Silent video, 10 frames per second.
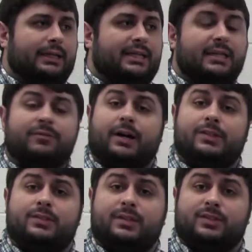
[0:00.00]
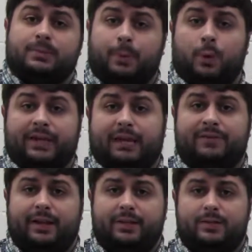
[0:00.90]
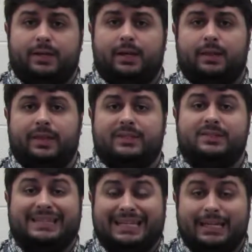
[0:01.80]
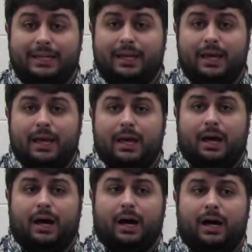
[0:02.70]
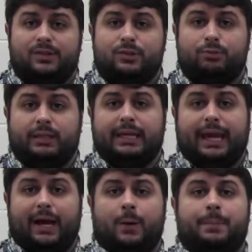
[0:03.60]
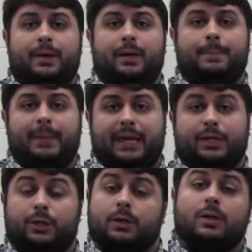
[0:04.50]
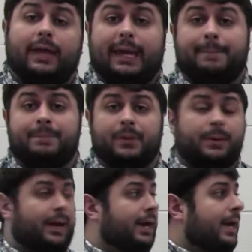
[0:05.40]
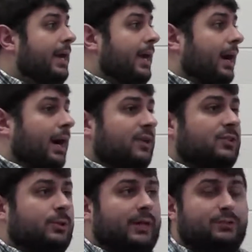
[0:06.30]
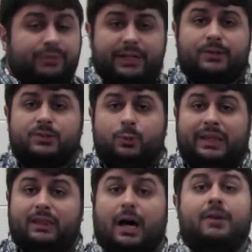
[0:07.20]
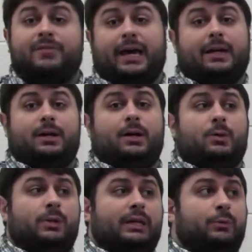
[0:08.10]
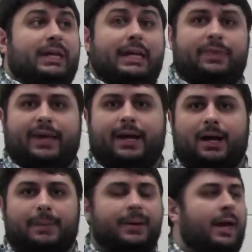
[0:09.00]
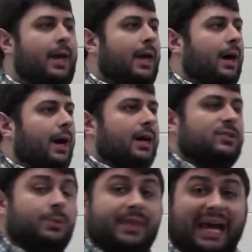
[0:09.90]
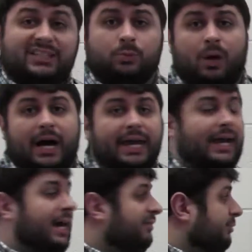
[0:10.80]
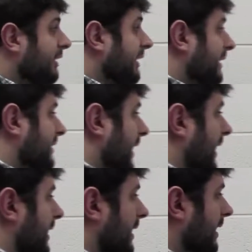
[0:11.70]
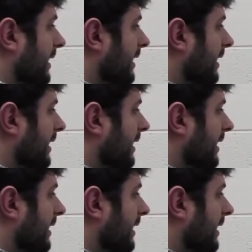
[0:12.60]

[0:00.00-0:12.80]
give us the supporting evidence that's needed to really help make your claim, okay? So as readers, we love that. We eat that up. So that's why I really take